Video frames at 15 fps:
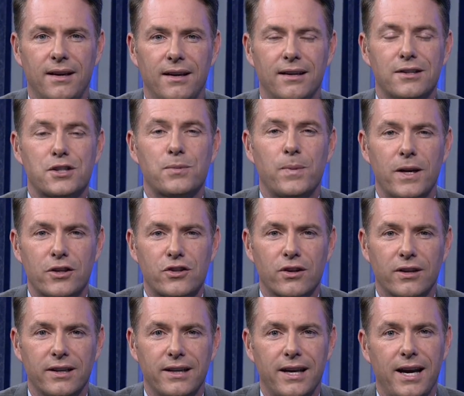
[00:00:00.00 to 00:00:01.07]

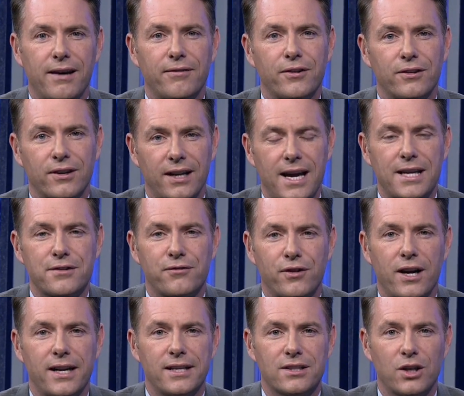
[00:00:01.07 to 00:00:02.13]
especially after last
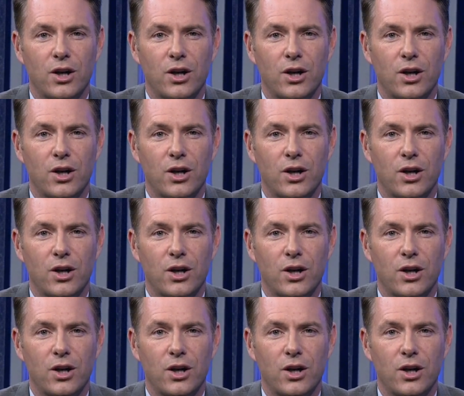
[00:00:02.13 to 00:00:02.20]
Friday's